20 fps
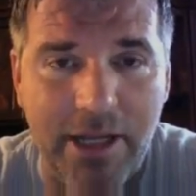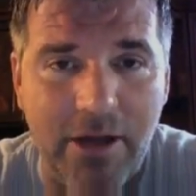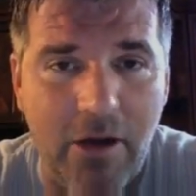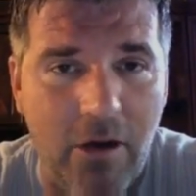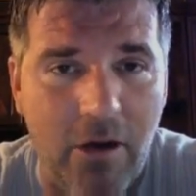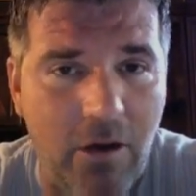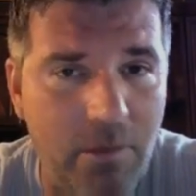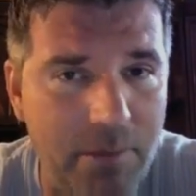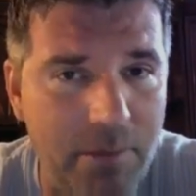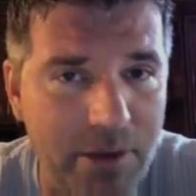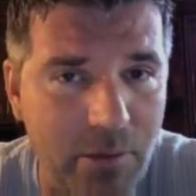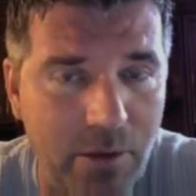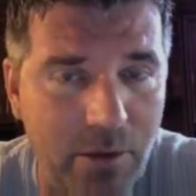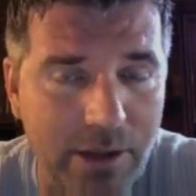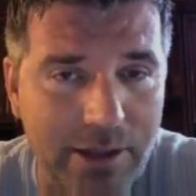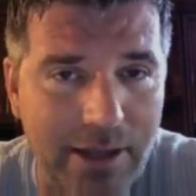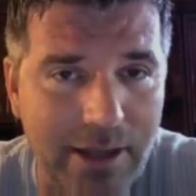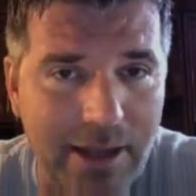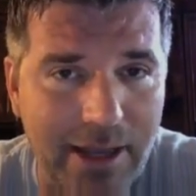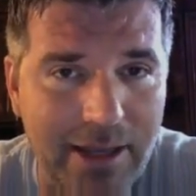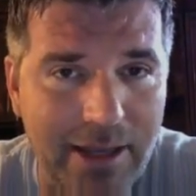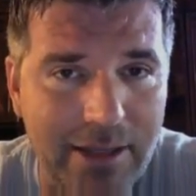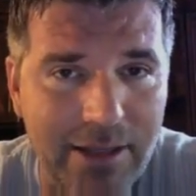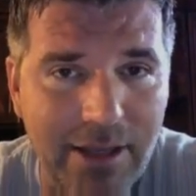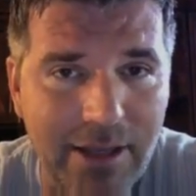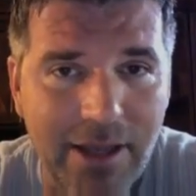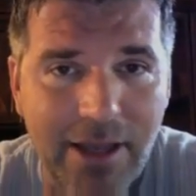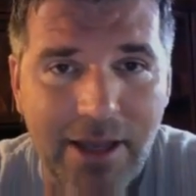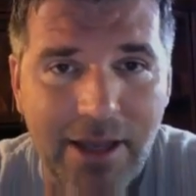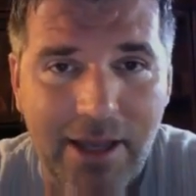And he called me one
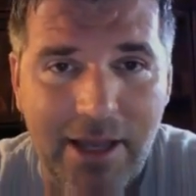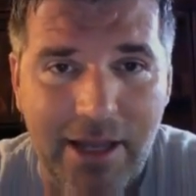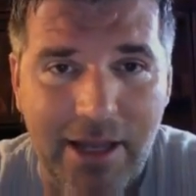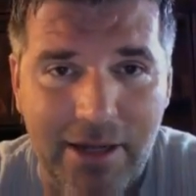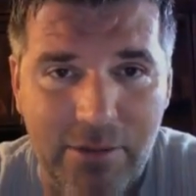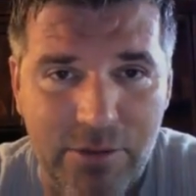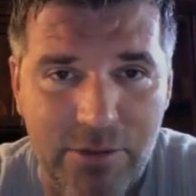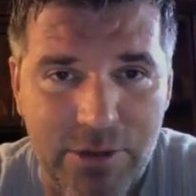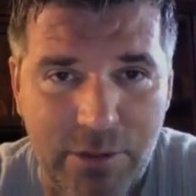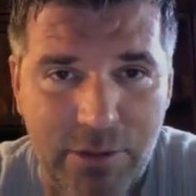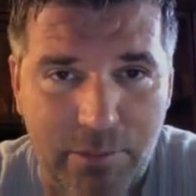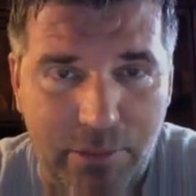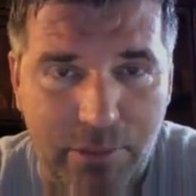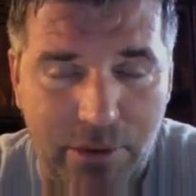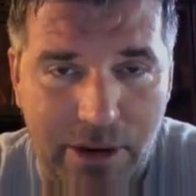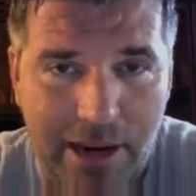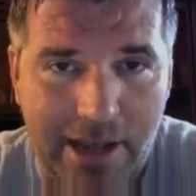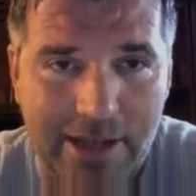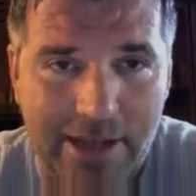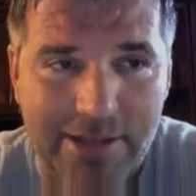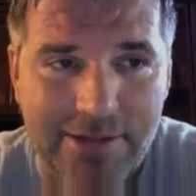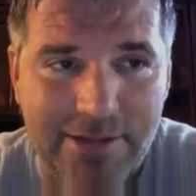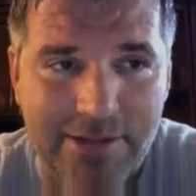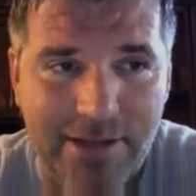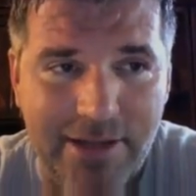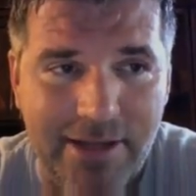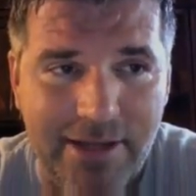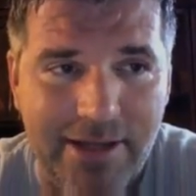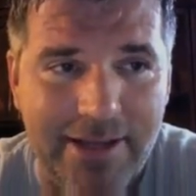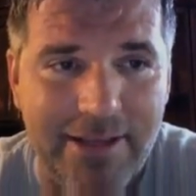night and he was
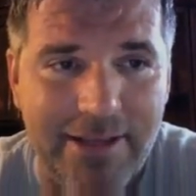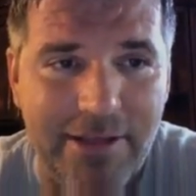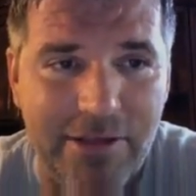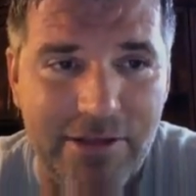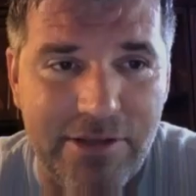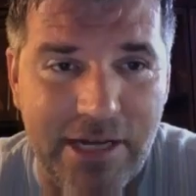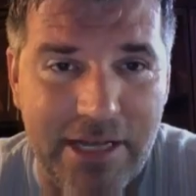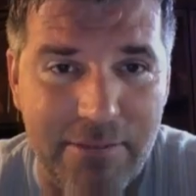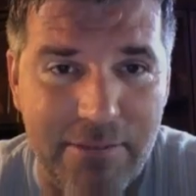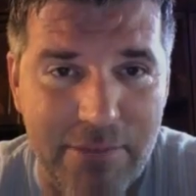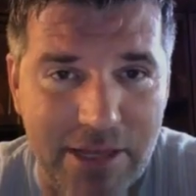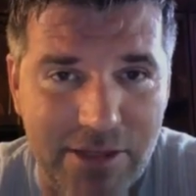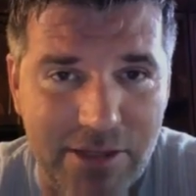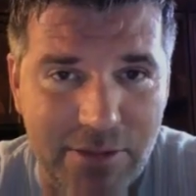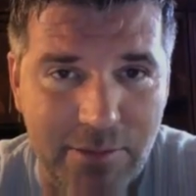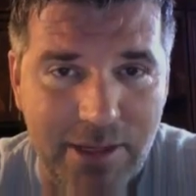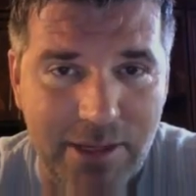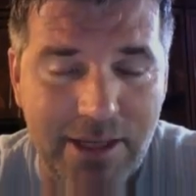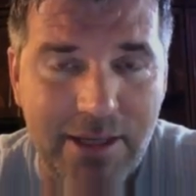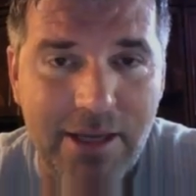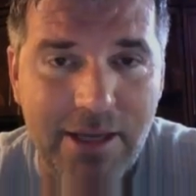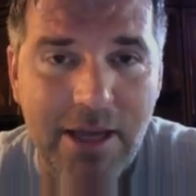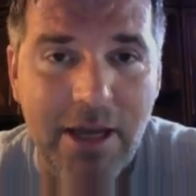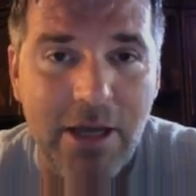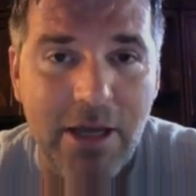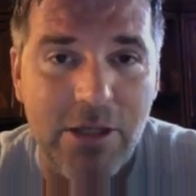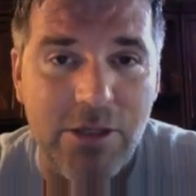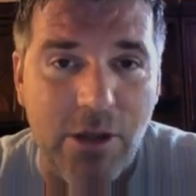depressed and he said he missed me.